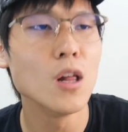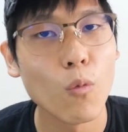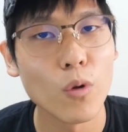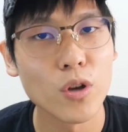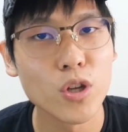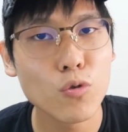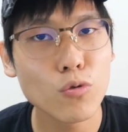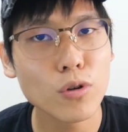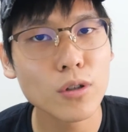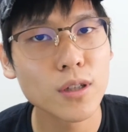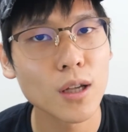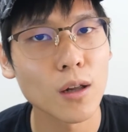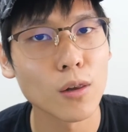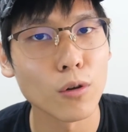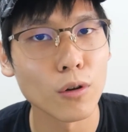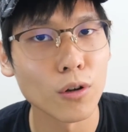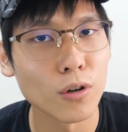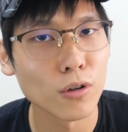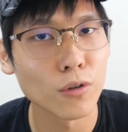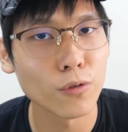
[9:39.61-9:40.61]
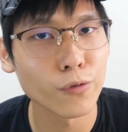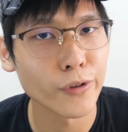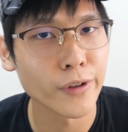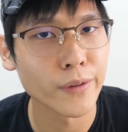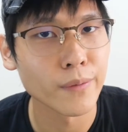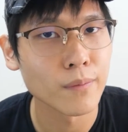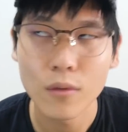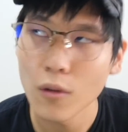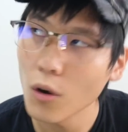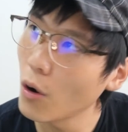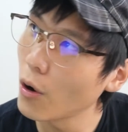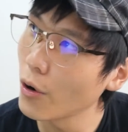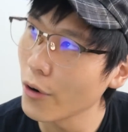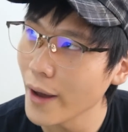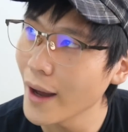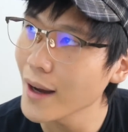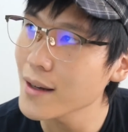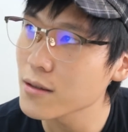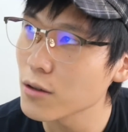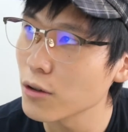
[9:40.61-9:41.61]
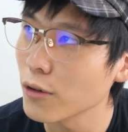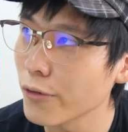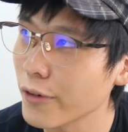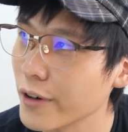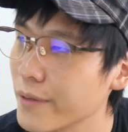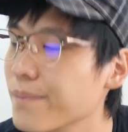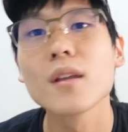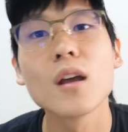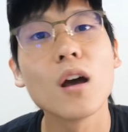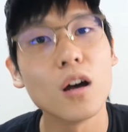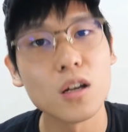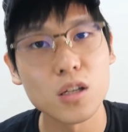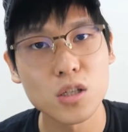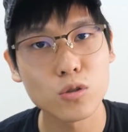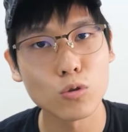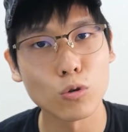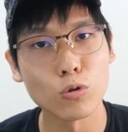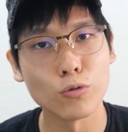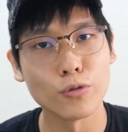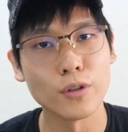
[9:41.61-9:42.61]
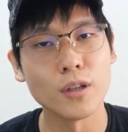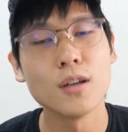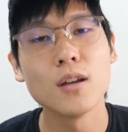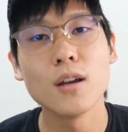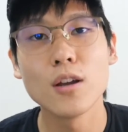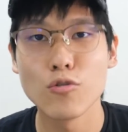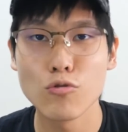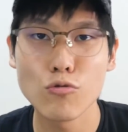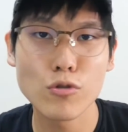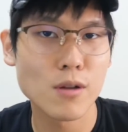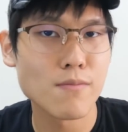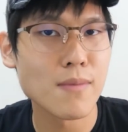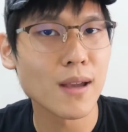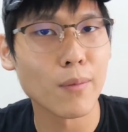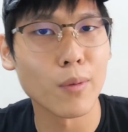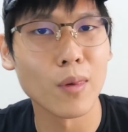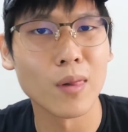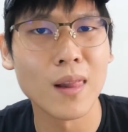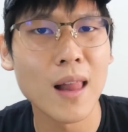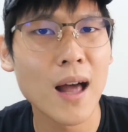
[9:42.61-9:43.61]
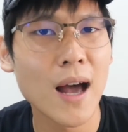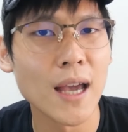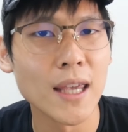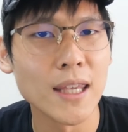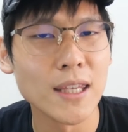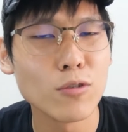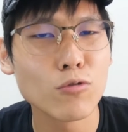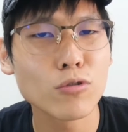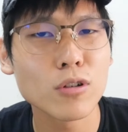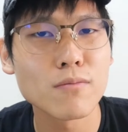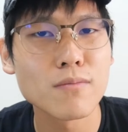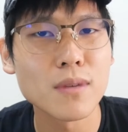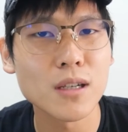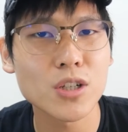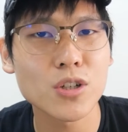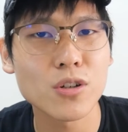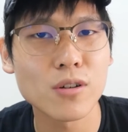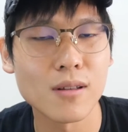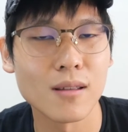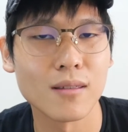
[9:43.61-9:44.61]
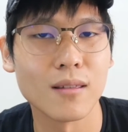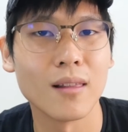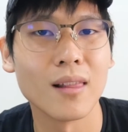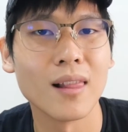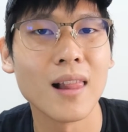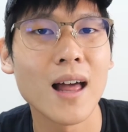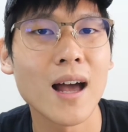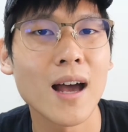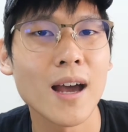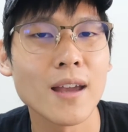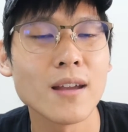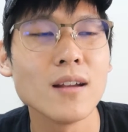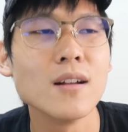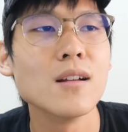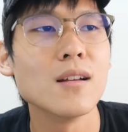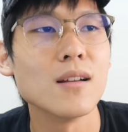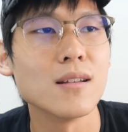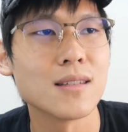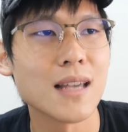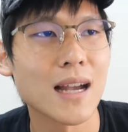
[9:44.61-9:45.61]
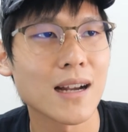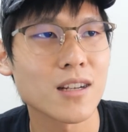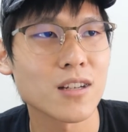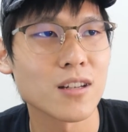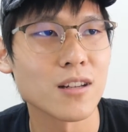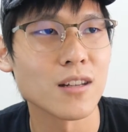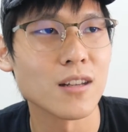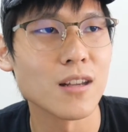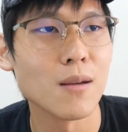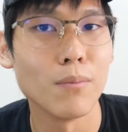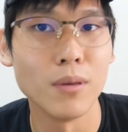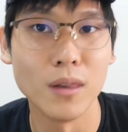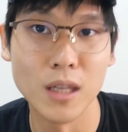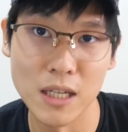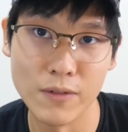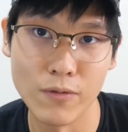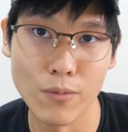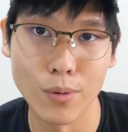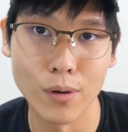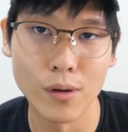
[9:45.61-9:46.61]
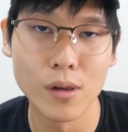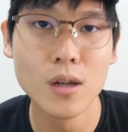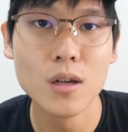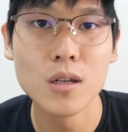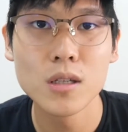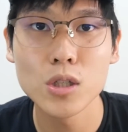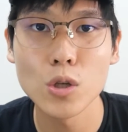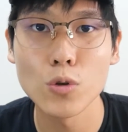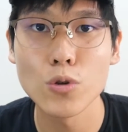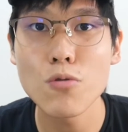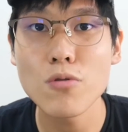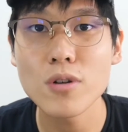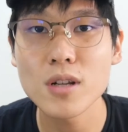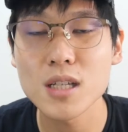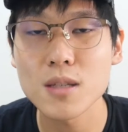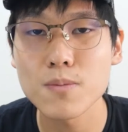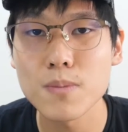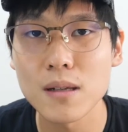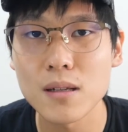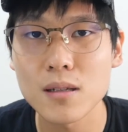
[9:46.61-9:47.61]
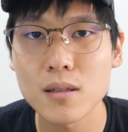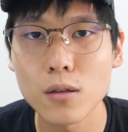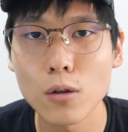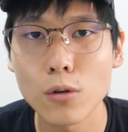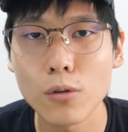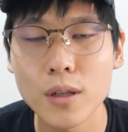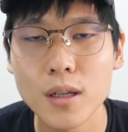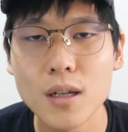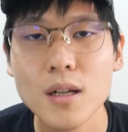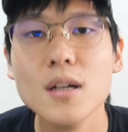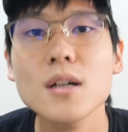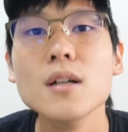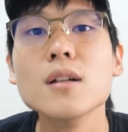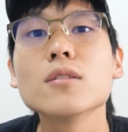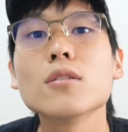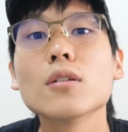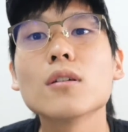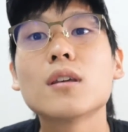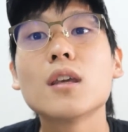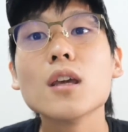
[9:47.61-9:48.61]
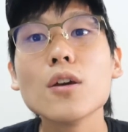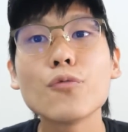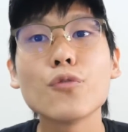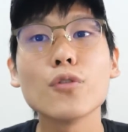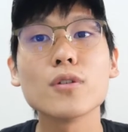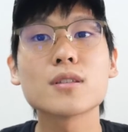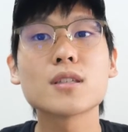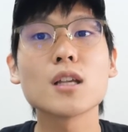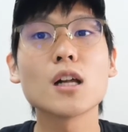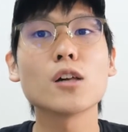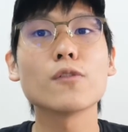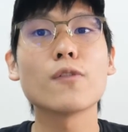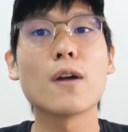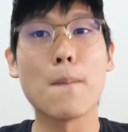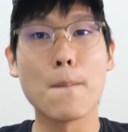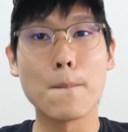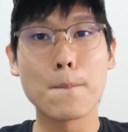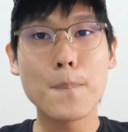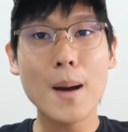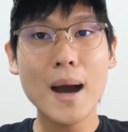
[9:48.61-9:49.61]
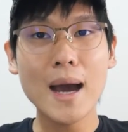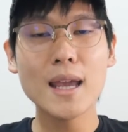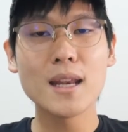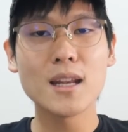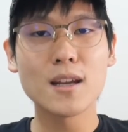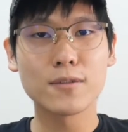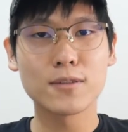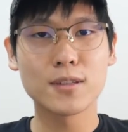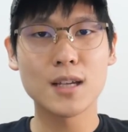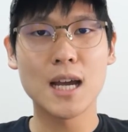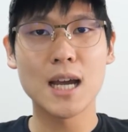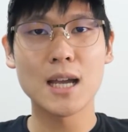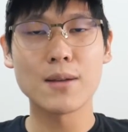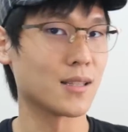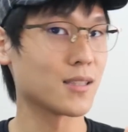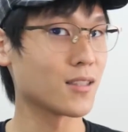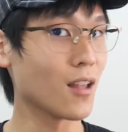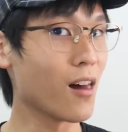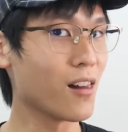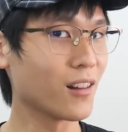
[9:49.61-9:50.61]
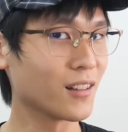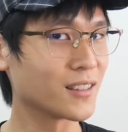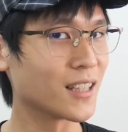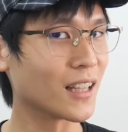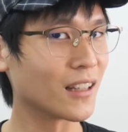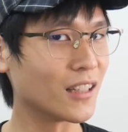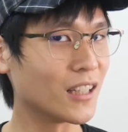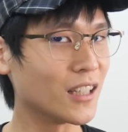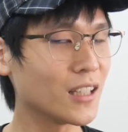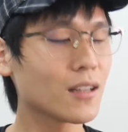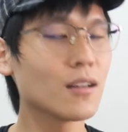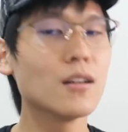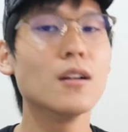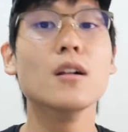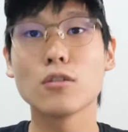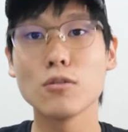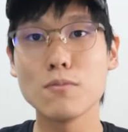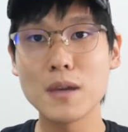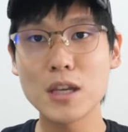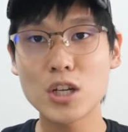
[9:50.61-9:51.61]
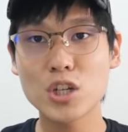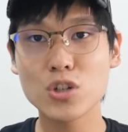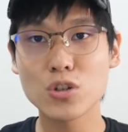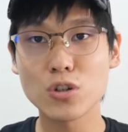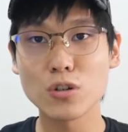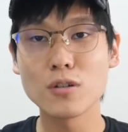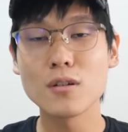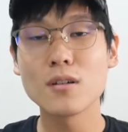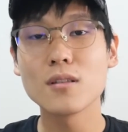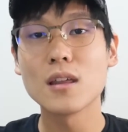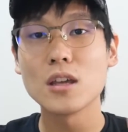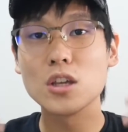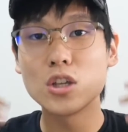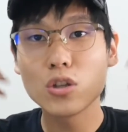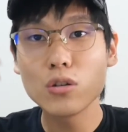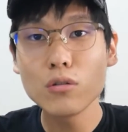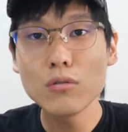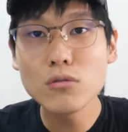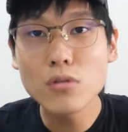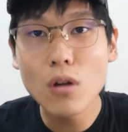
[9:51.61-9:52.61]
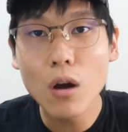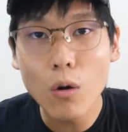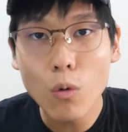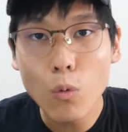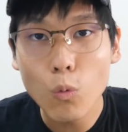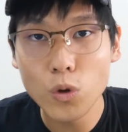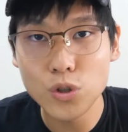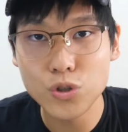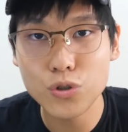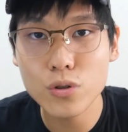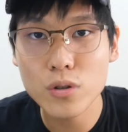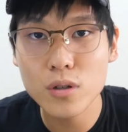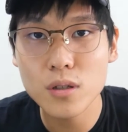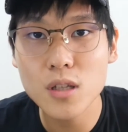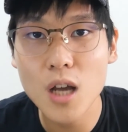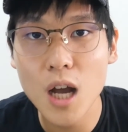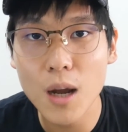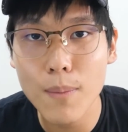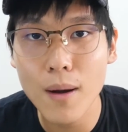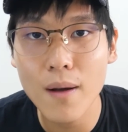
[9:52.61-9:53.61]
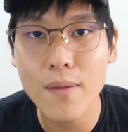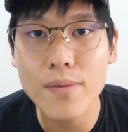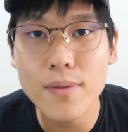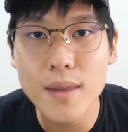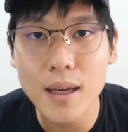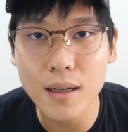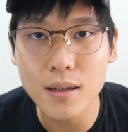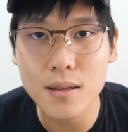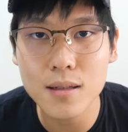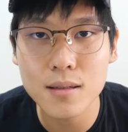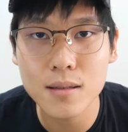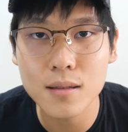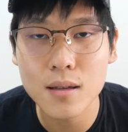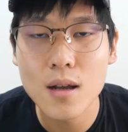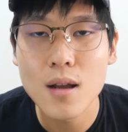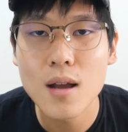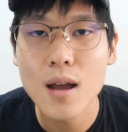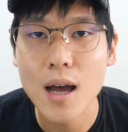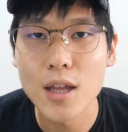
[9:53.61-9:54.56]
When you want to tell your girlfriend, or your ex-girlfriend, a story, you want to make a lie, you want to make sure that the lie is actually believable. So you want to speak slowly to give yourself and buy enough time, a stalling technique, to make sure that you know what you're going to talk about next.